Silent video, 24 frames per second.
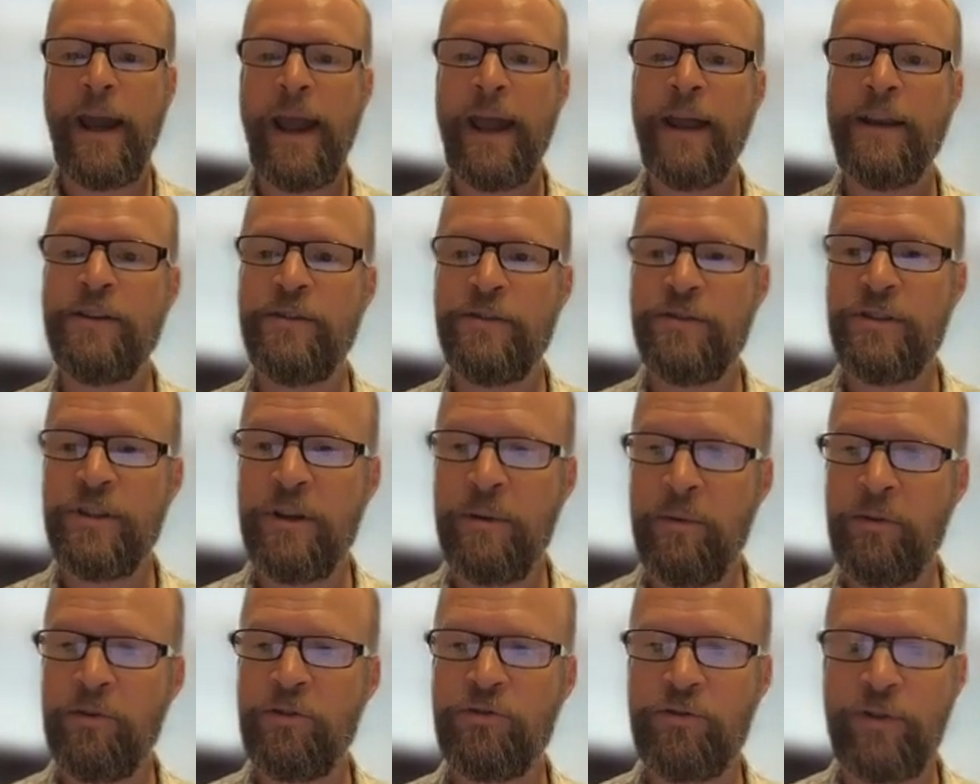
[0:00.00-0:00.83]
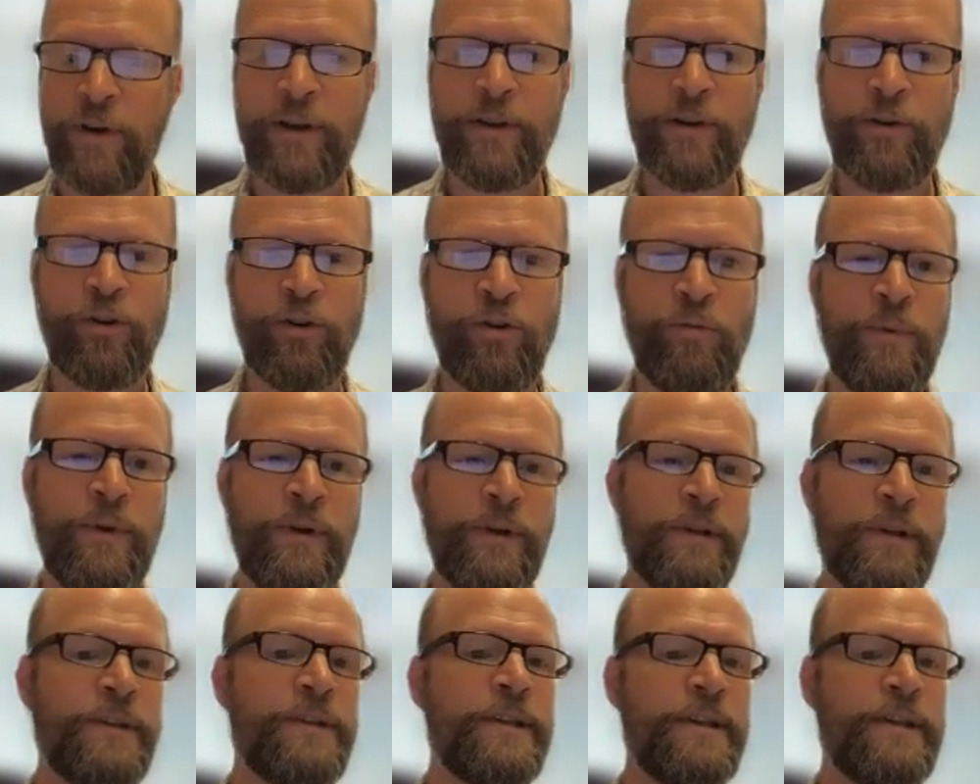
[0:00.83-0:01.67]
and to demonstrate your
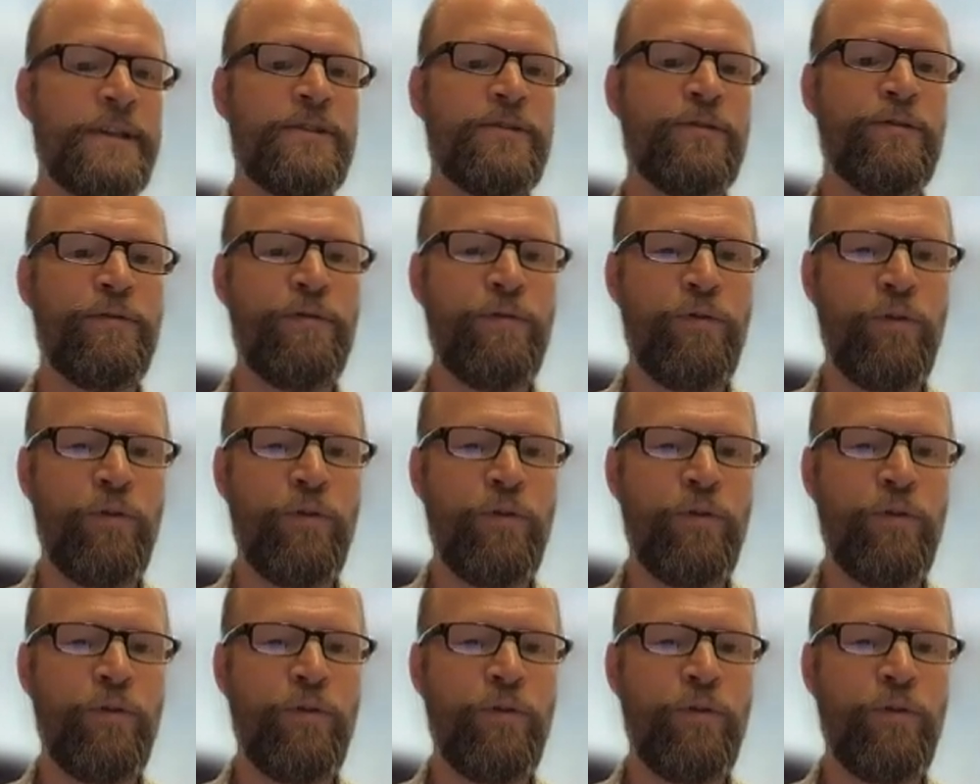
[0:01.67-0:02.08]
ability to